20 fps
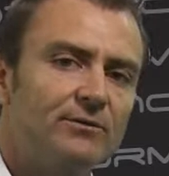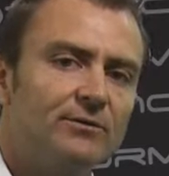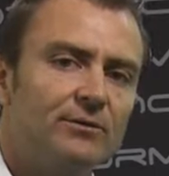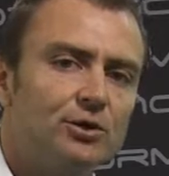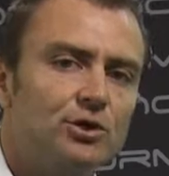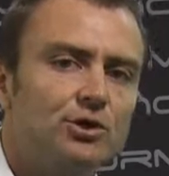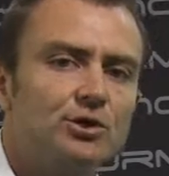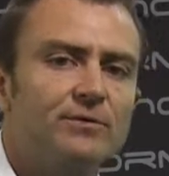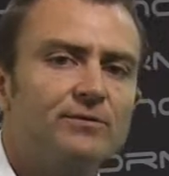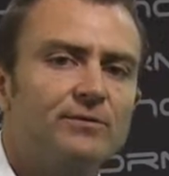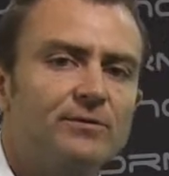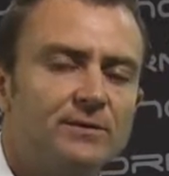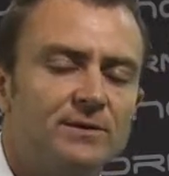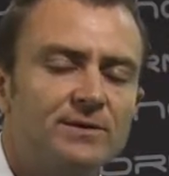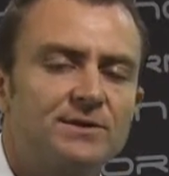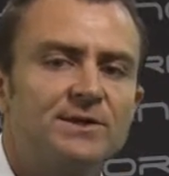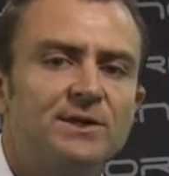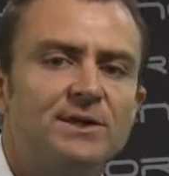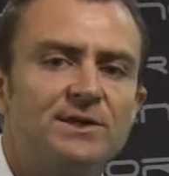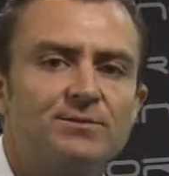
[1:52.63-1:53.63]
version for
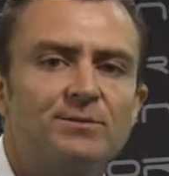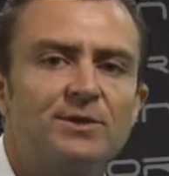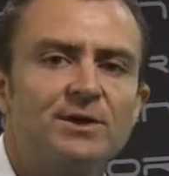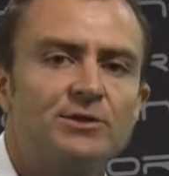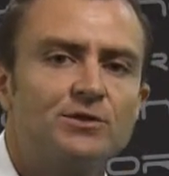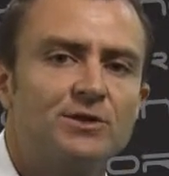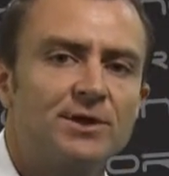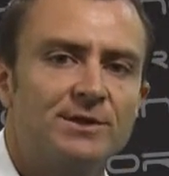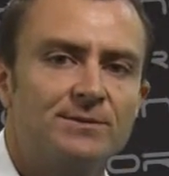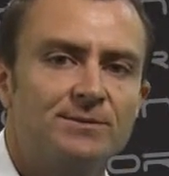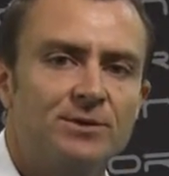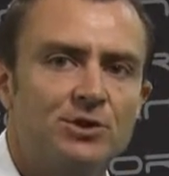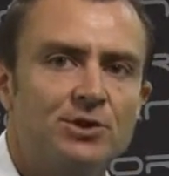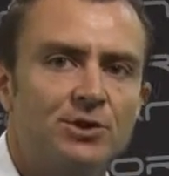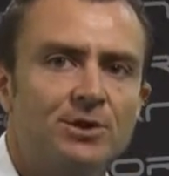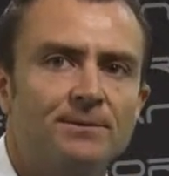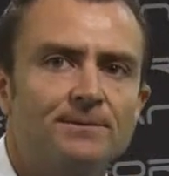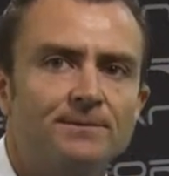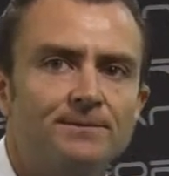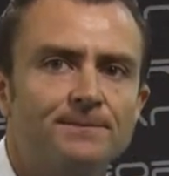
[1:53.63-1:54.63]
the 6-speed transmission.